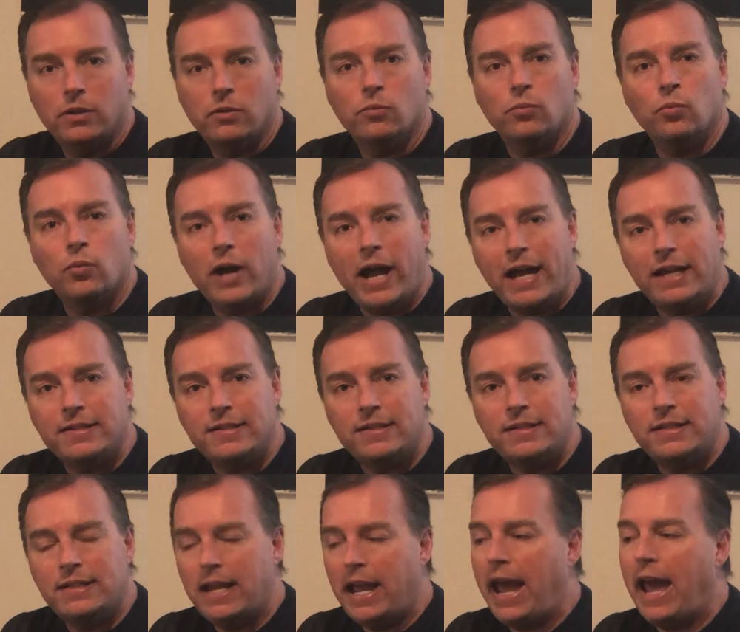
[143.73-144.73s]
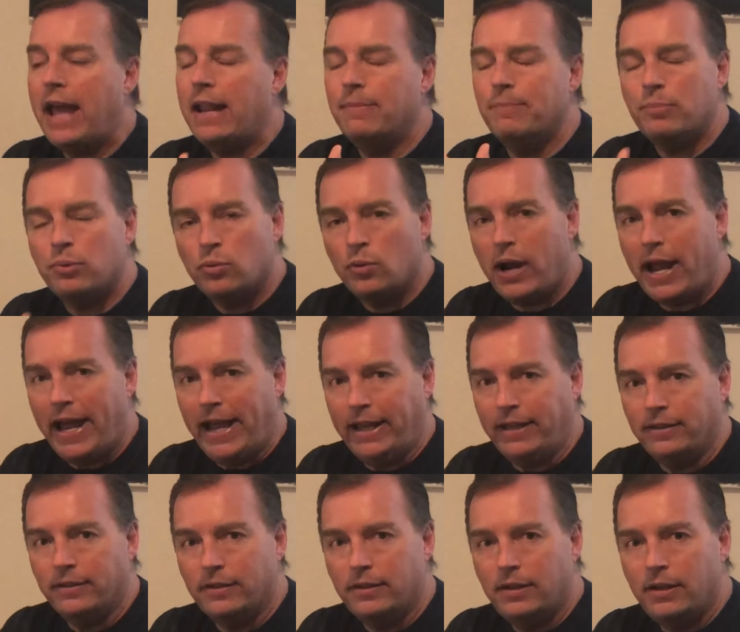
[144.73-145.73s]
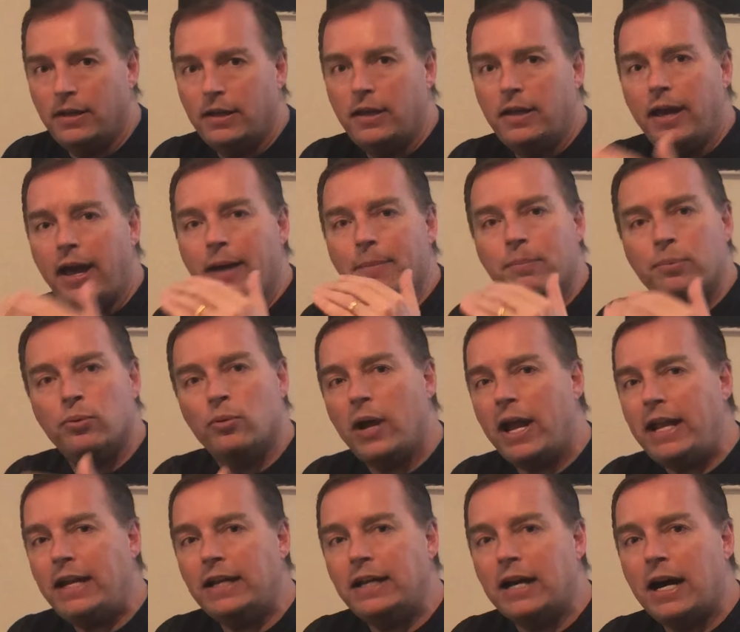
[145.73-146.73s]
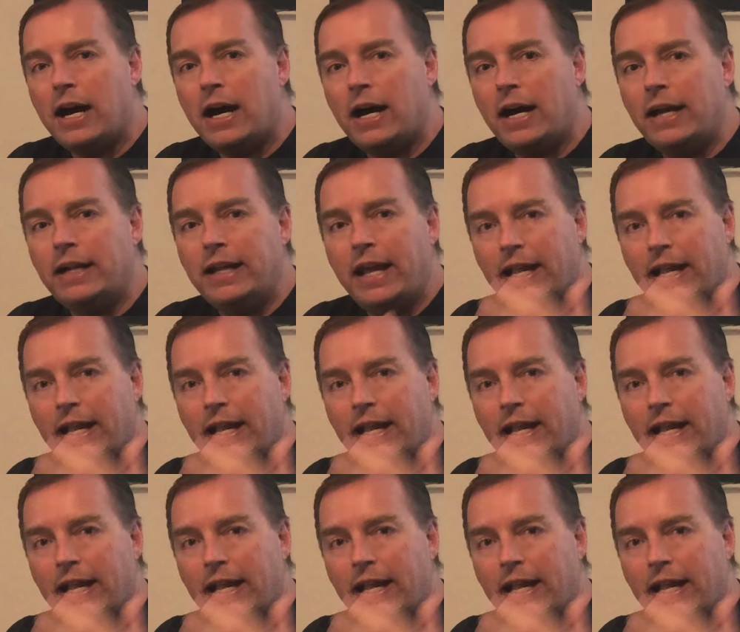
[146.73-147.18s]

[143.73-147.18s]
rest and pray and pray to God